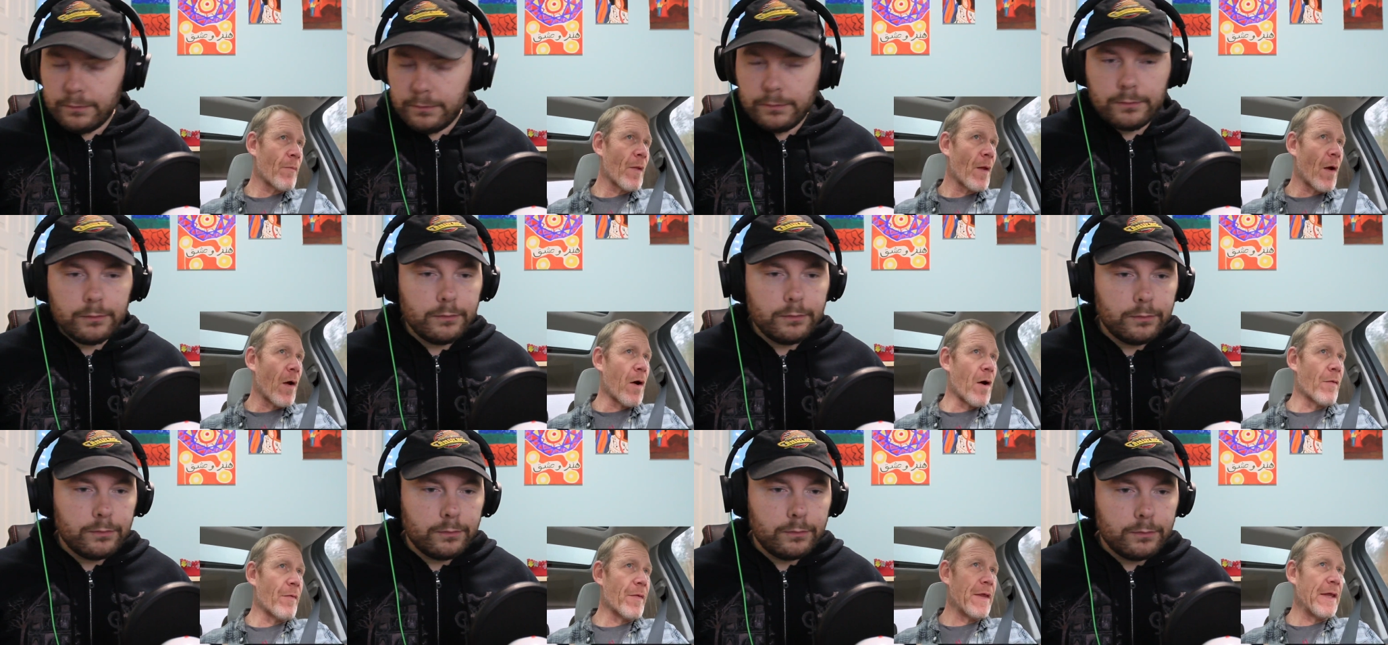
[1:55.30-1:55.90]

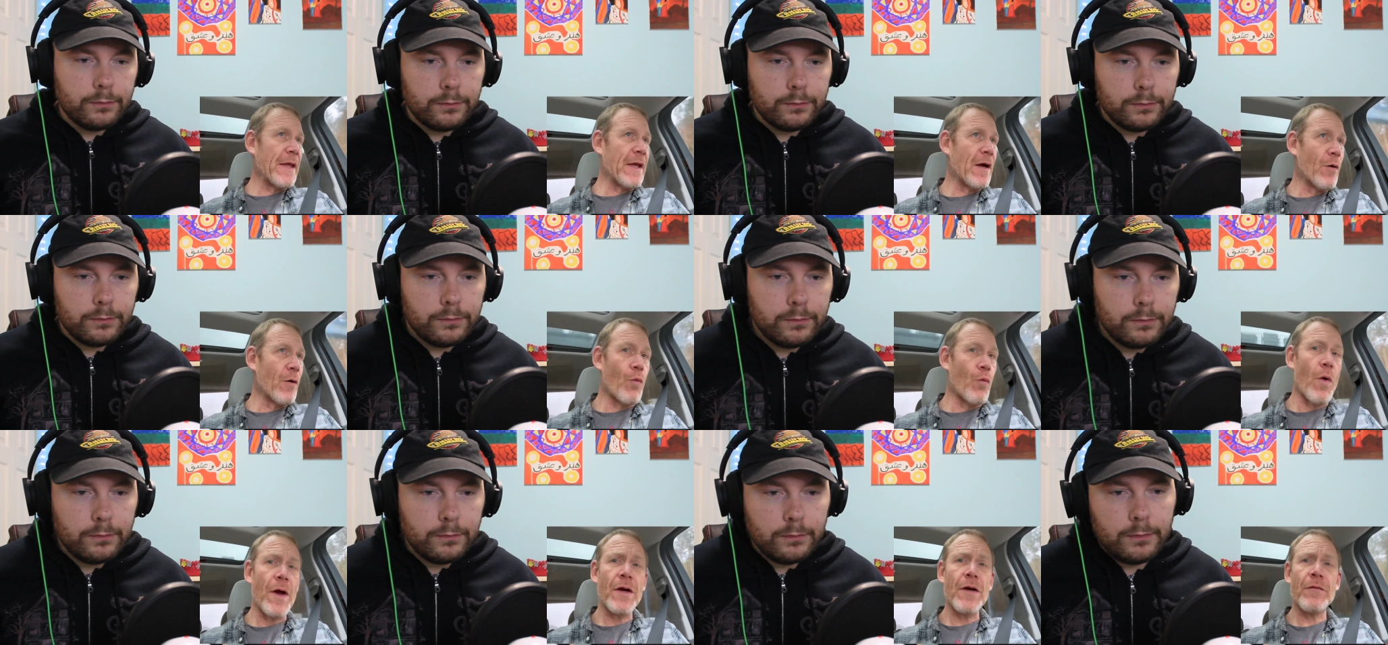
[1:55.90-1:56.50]
Speaker 1: on the
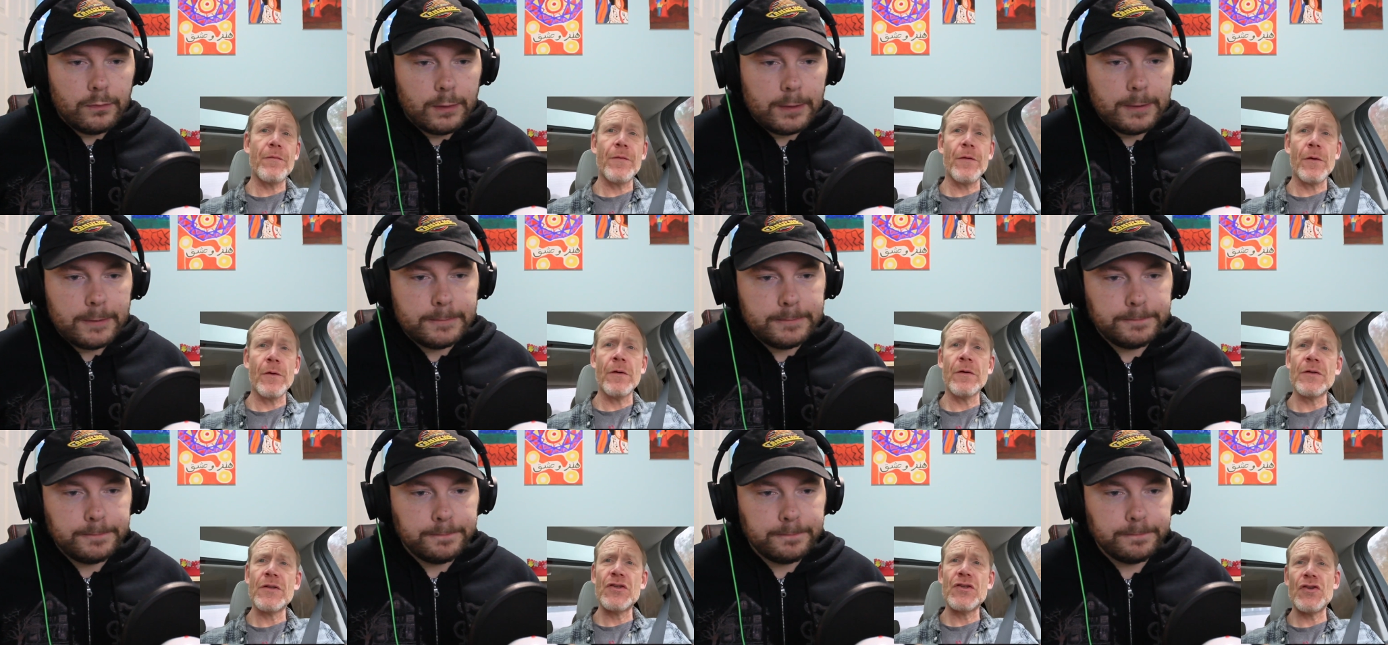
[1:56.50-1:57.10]
uh,
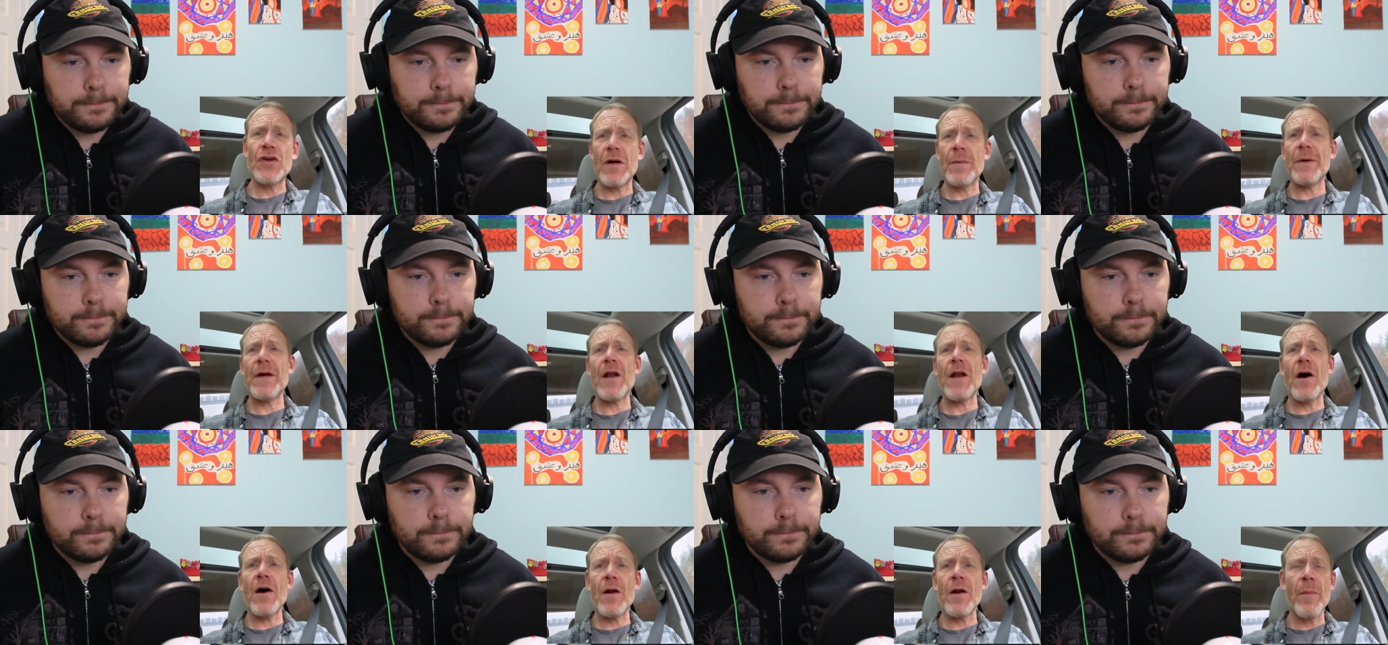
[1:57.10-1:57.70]
wonderful German
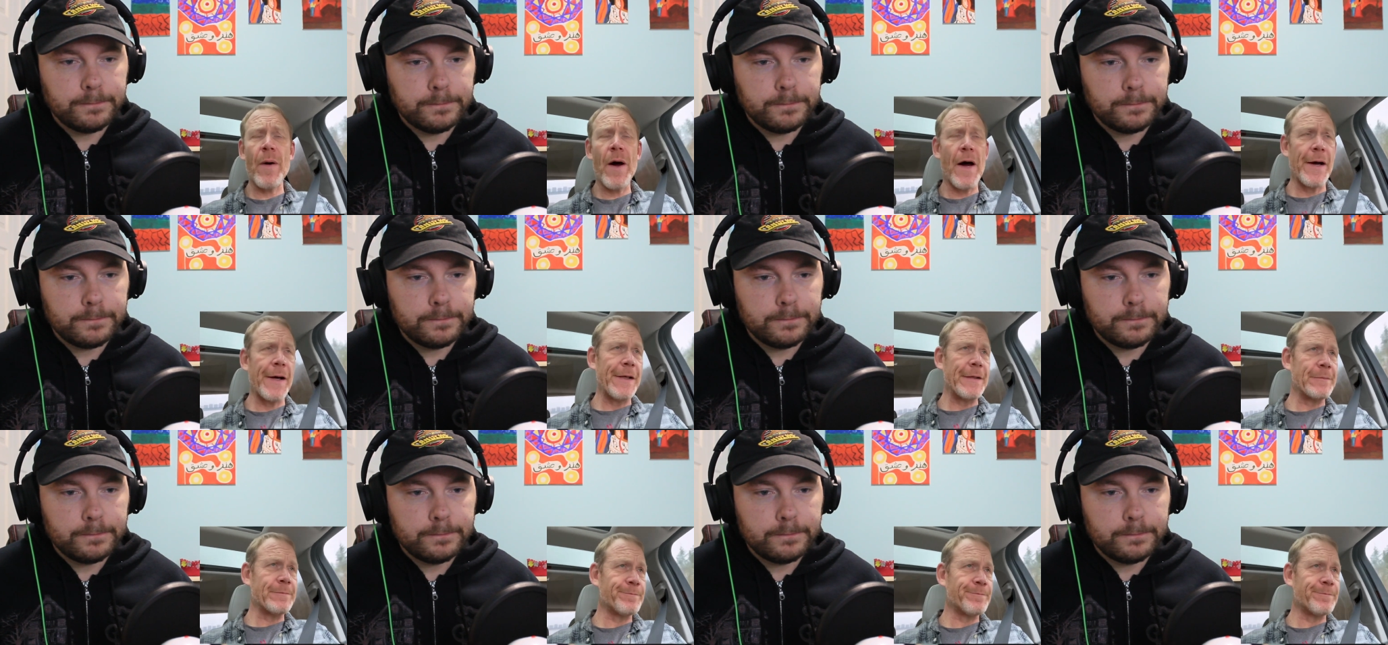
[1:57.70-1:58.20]
Autobahn,